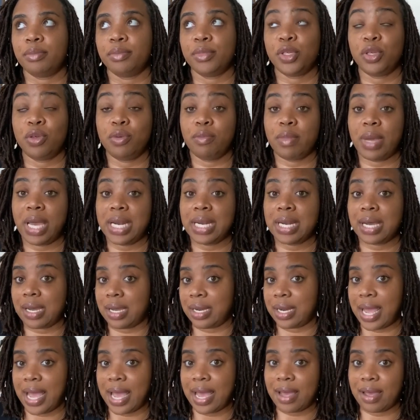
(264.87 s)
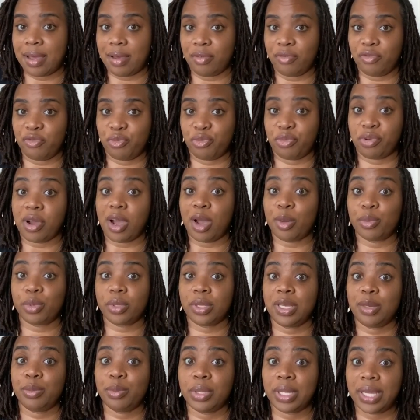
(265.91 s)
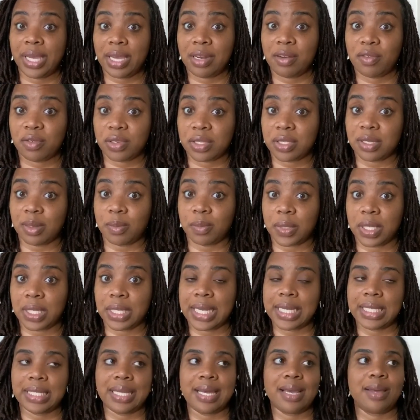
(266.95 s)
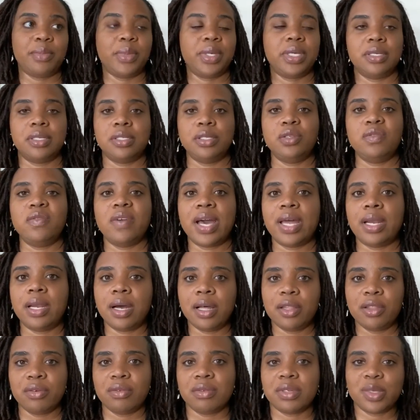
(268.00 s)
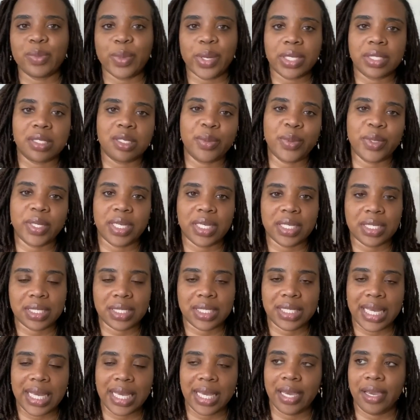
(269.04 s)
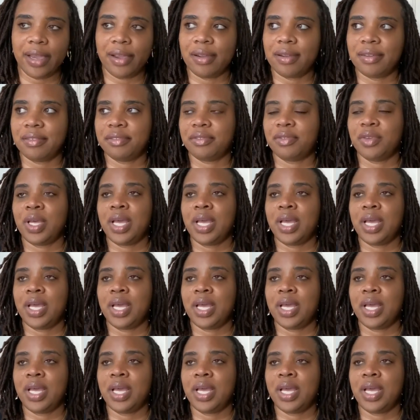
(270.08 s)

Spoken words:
You may not have properly planned for something like that because you've had other responsibilities to take care of.